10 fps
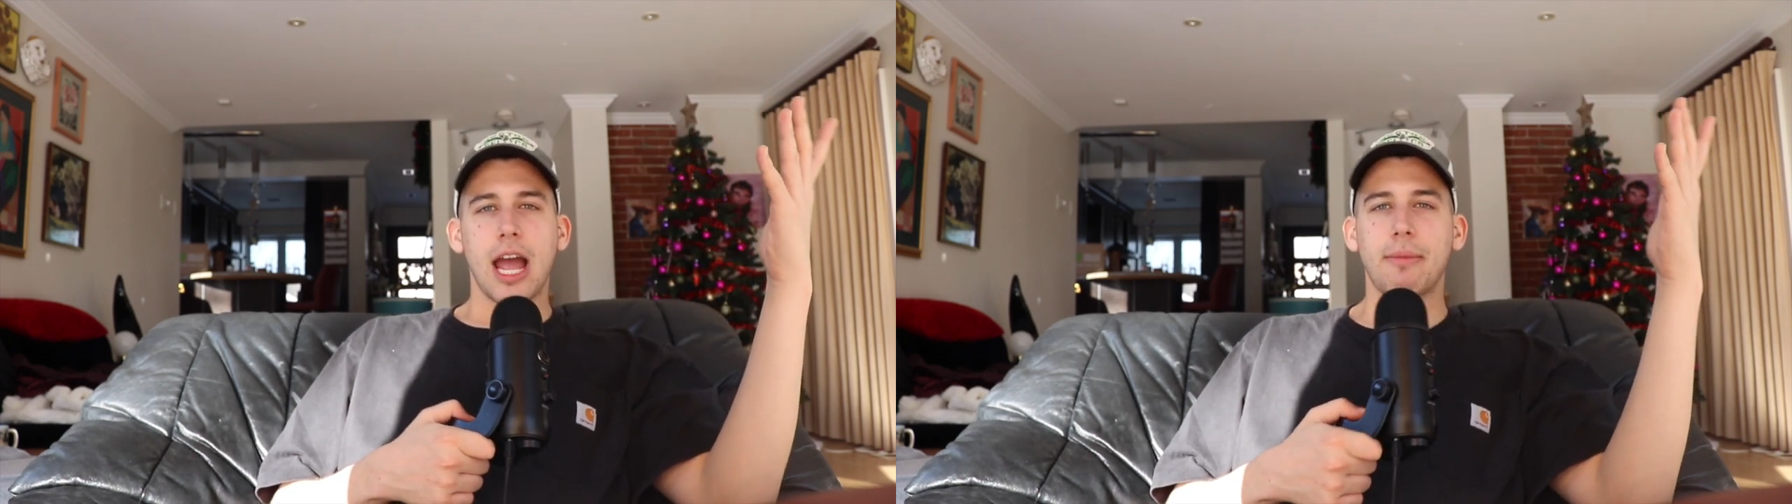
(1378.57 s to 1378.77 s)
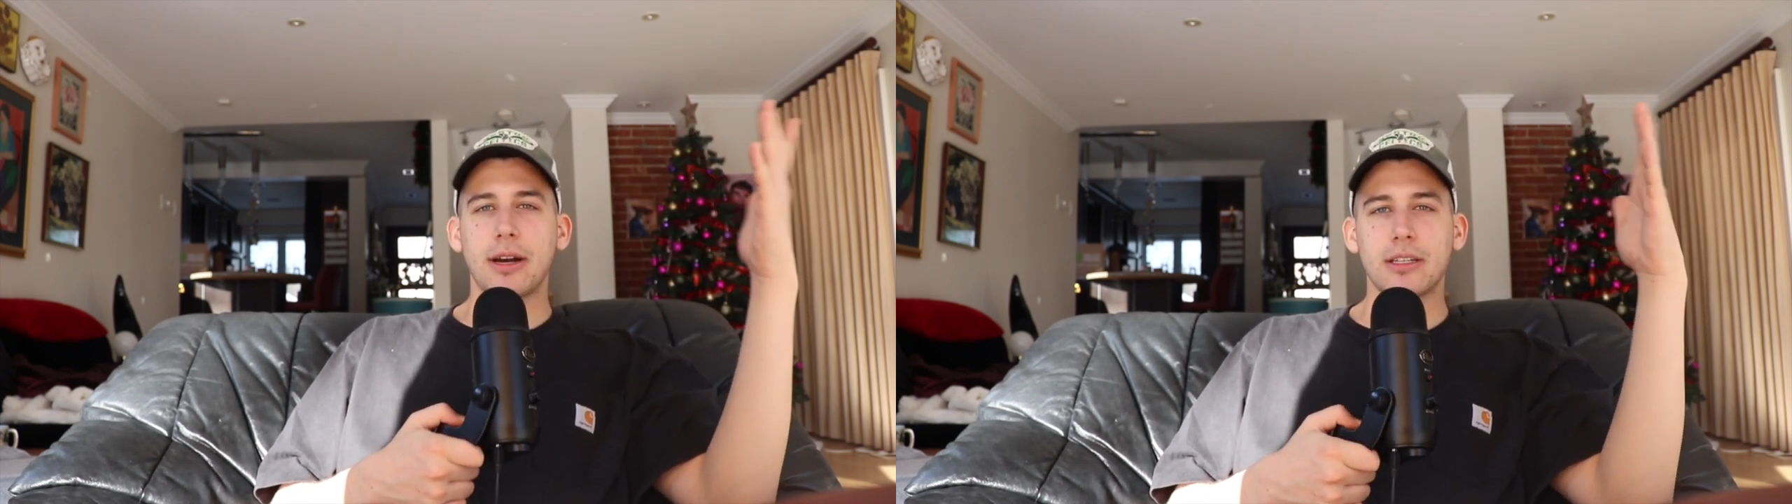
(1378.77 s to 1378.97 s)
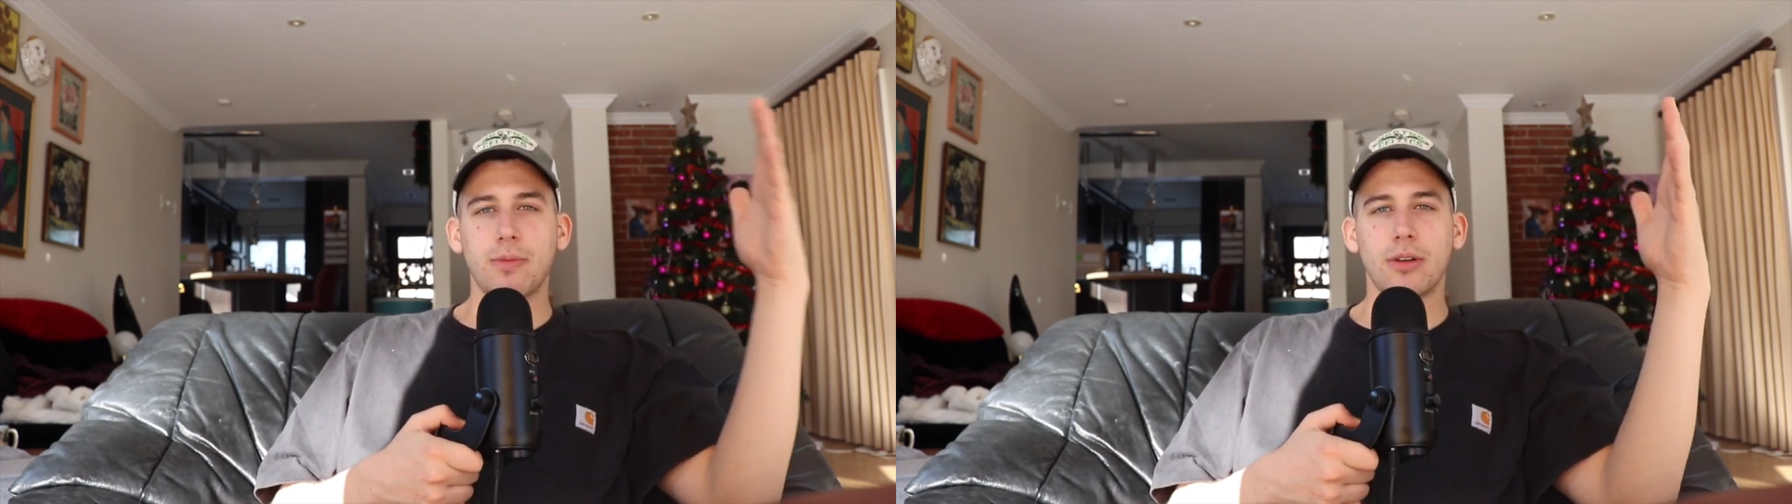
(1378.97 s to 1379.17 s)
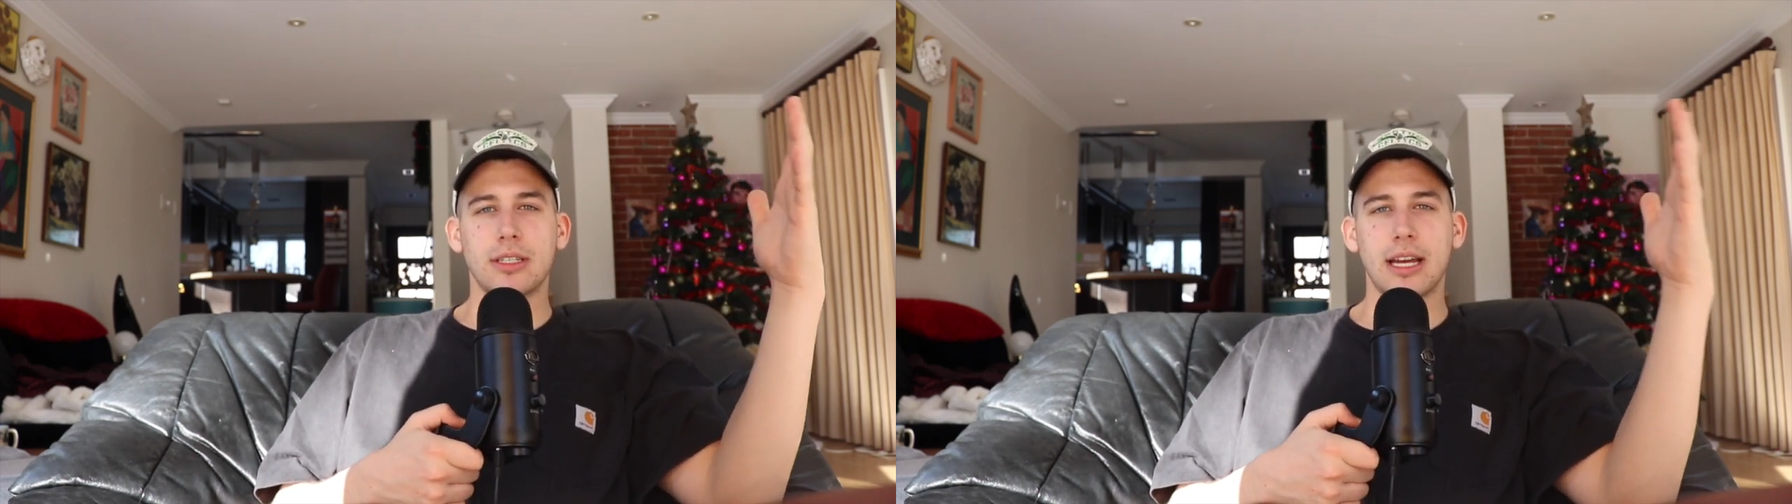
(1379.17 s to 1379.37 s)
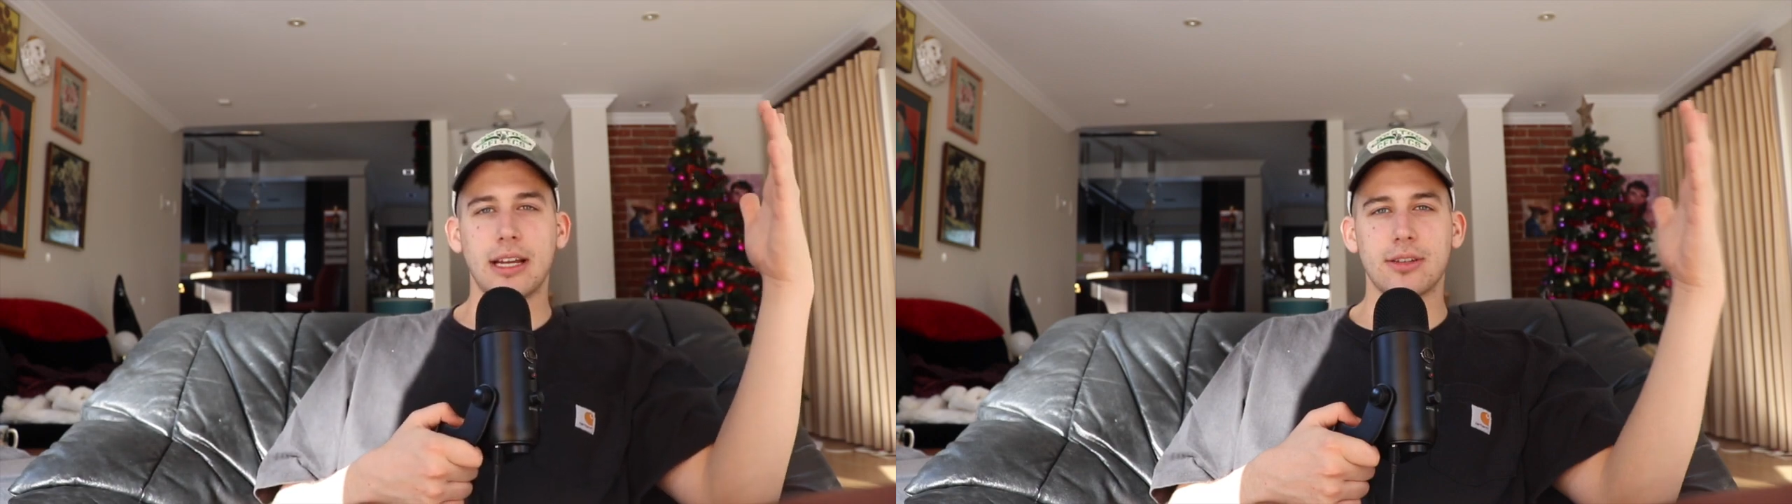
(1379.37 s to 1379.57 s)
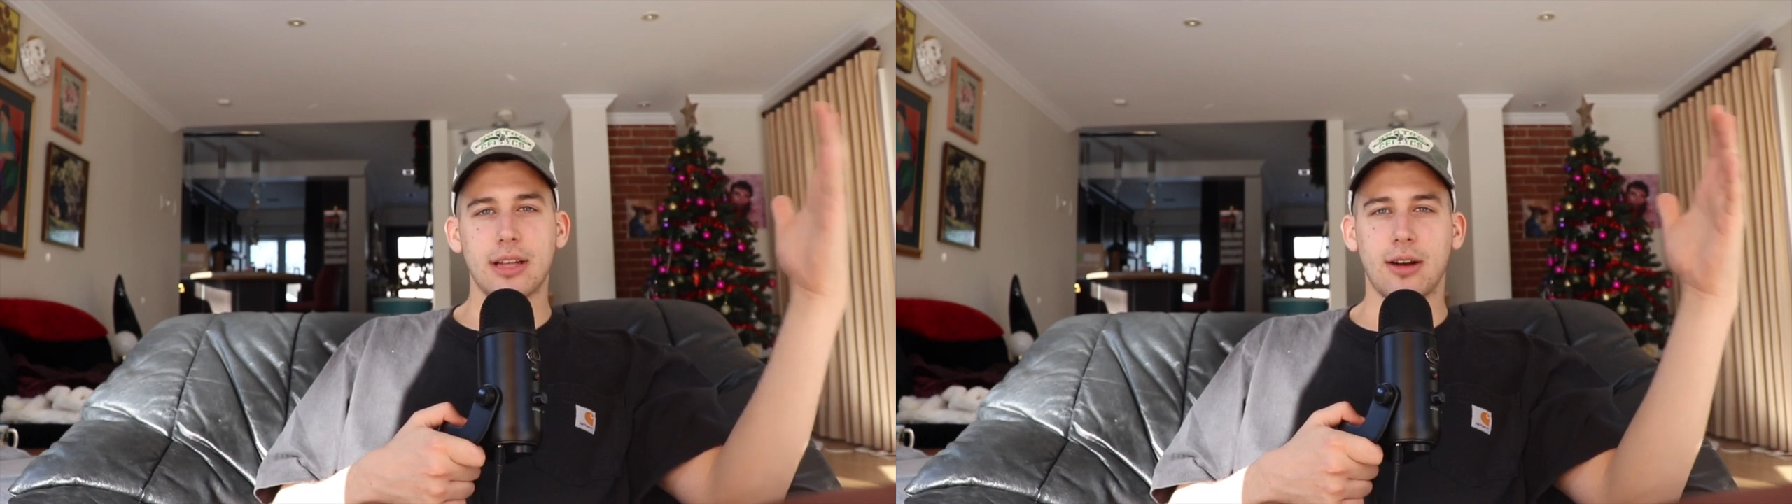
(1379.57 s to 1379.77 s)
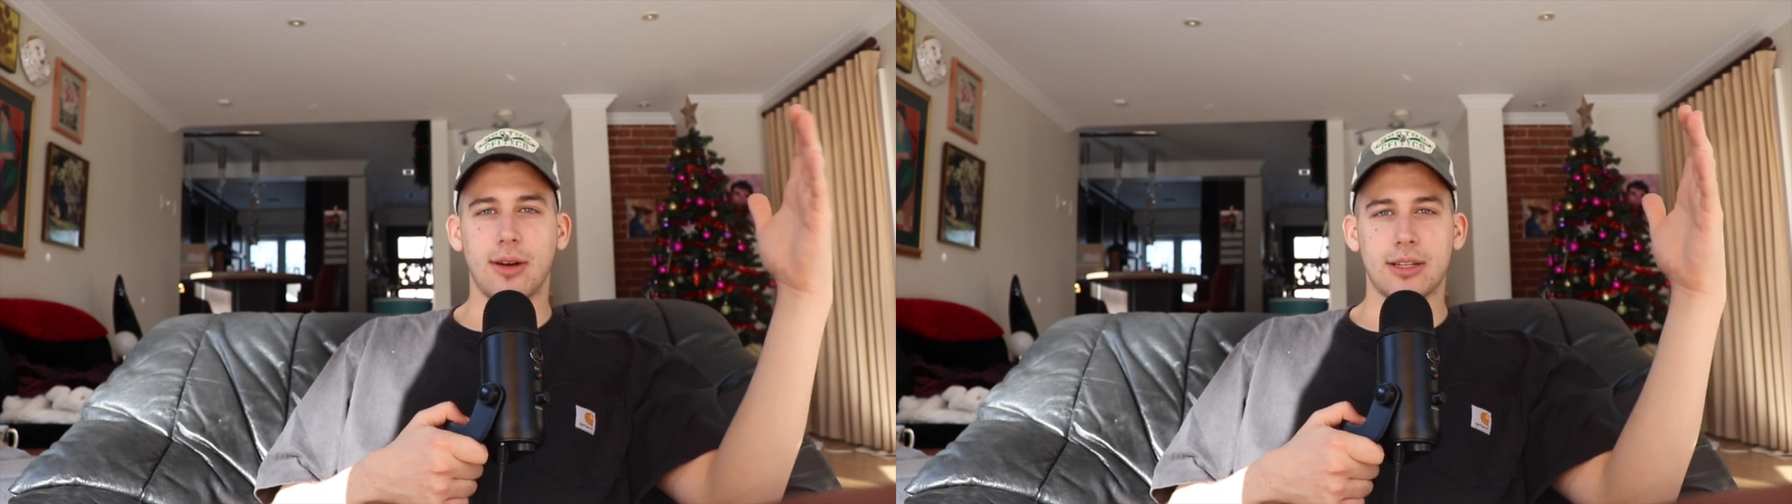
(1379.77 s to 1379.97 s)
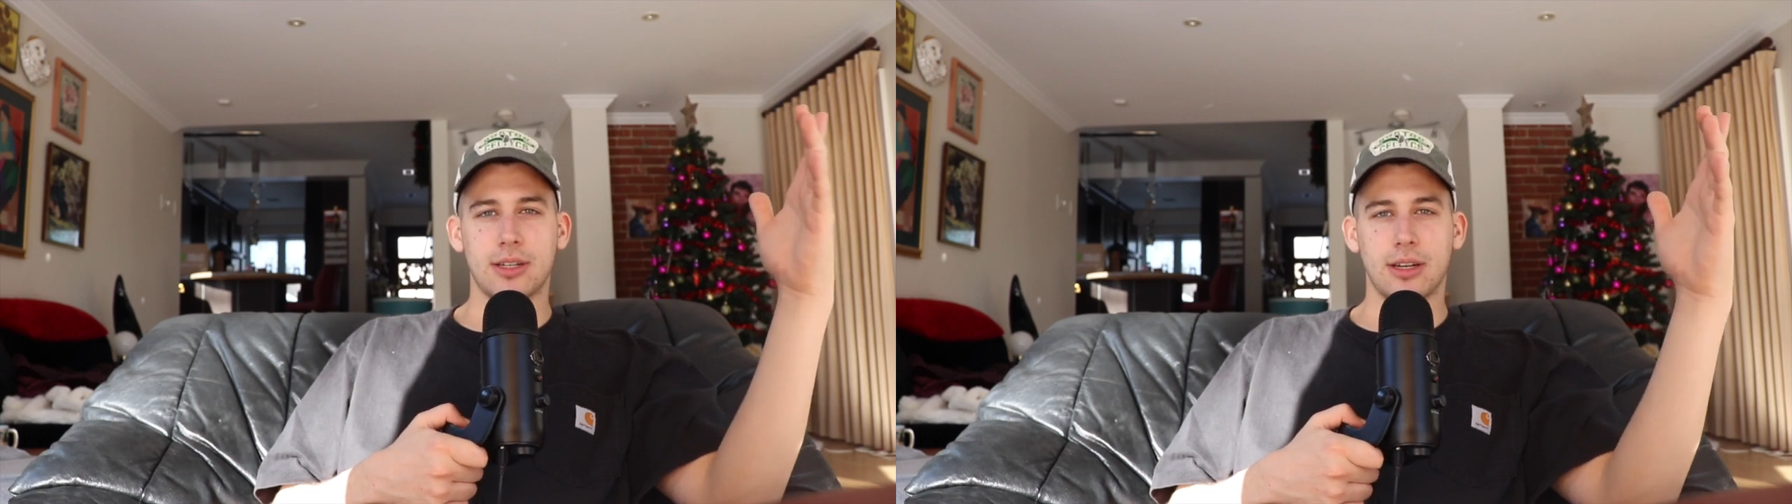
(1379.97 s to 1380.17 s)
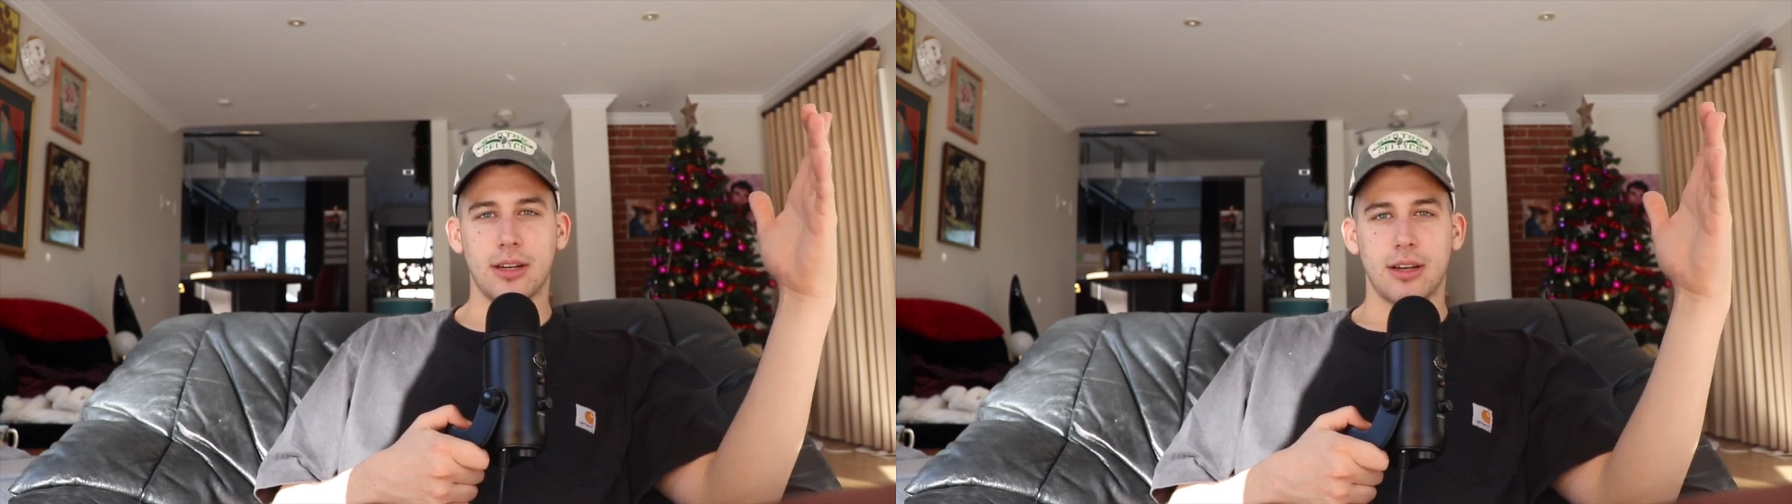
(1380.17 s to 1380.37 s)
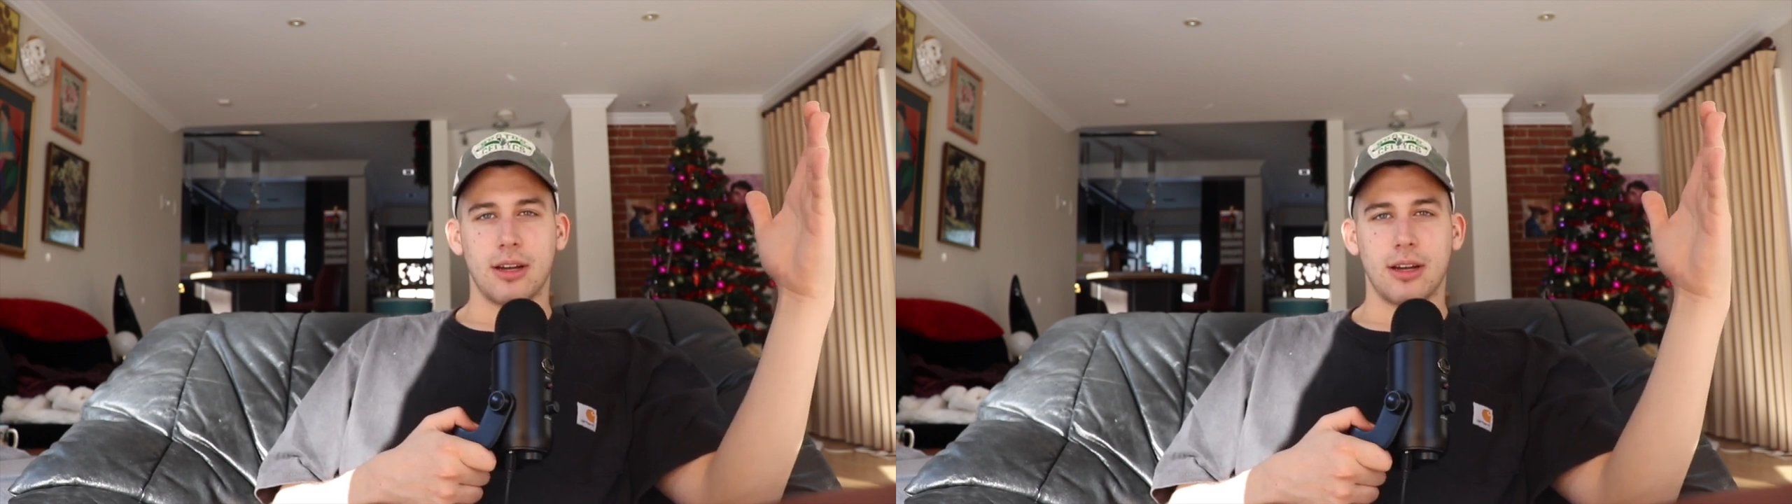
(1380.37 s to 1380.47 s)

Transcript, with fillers: am I supposed to answer that question?